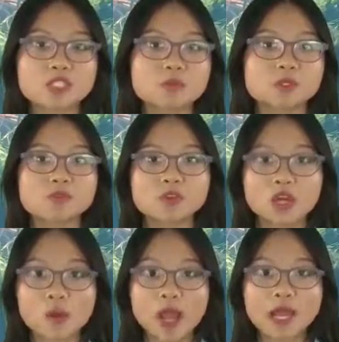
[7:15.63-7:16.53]
That
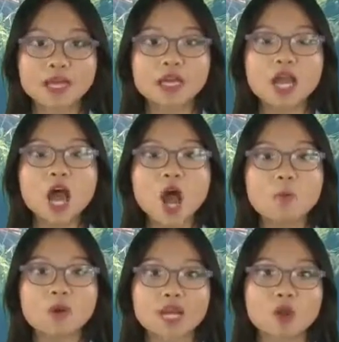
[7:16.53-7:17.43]
means your feet are
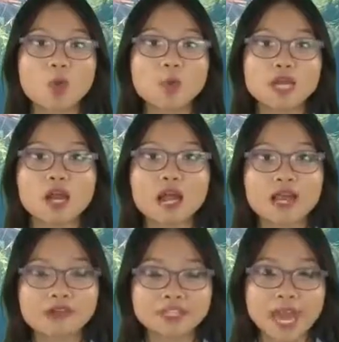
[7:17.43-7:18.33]
hip-width apart,
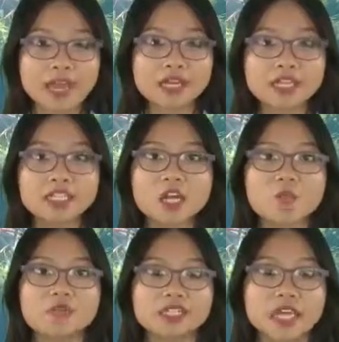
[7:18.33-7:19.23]
with one leg
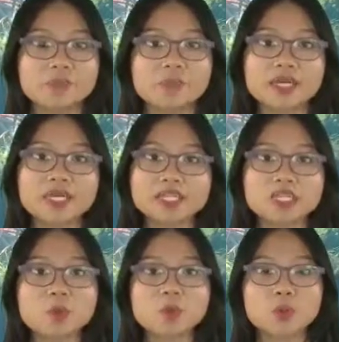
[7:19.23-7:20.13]
slightly in front of the
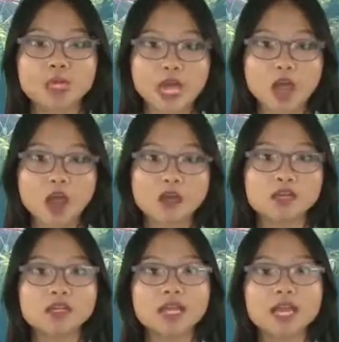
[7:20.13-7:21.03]
other, and your
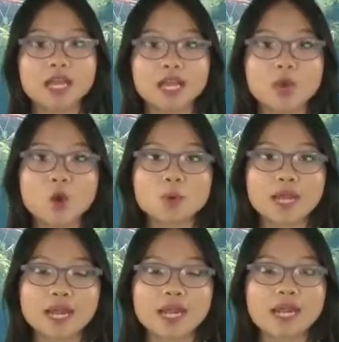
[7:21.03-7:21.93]
hands are in fists,
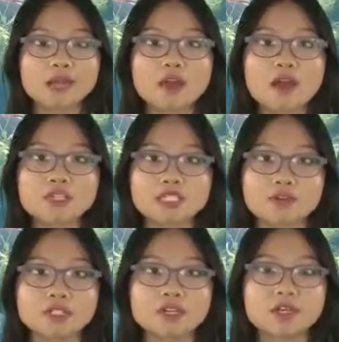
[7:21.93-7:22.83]
close to your
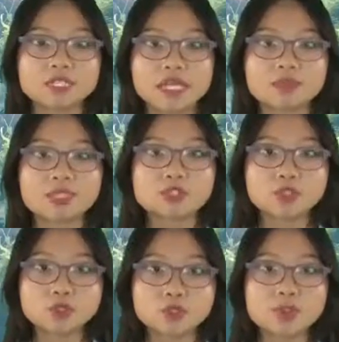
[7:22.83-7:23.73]
jaw. Set a timer
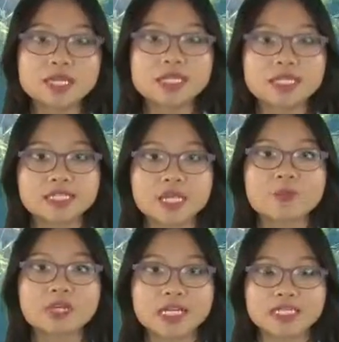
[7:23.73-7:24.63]
for anywhere
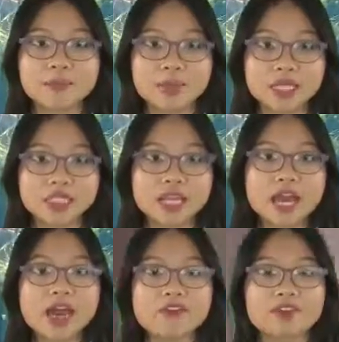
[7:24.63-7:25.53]
between 30 seconds
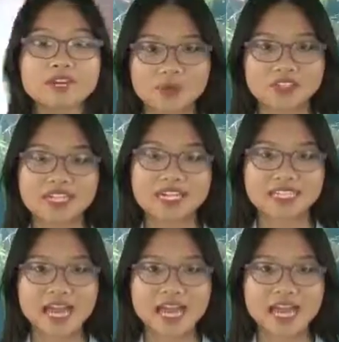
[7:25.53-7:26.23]
to 2 minutes.